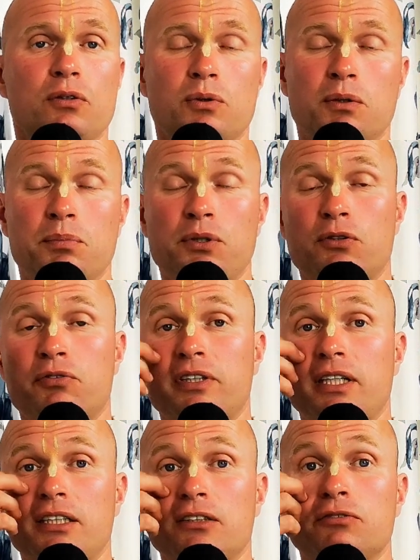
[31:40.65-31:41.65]
all the
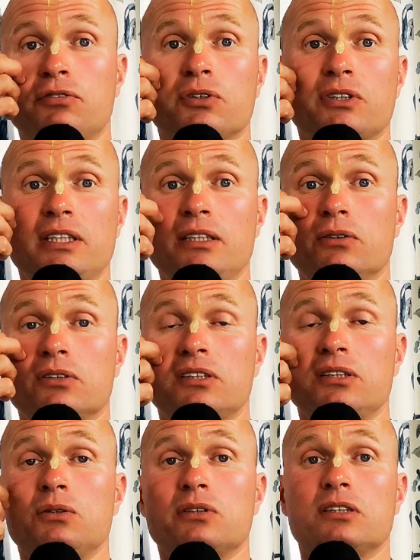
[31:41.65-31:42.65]
purification of false ego
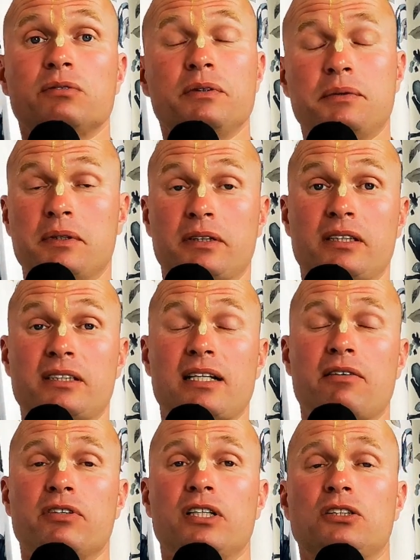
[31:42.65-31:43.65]
is useless. We will
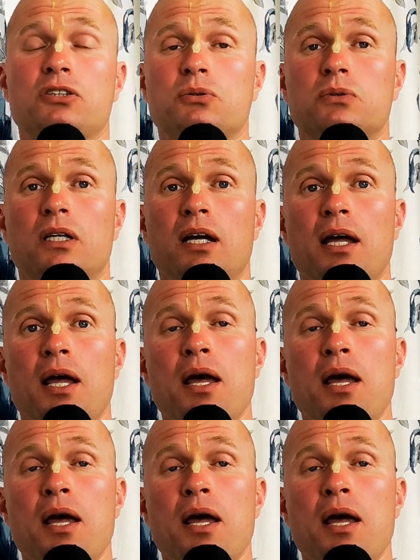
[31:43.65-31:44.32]
discover that soon.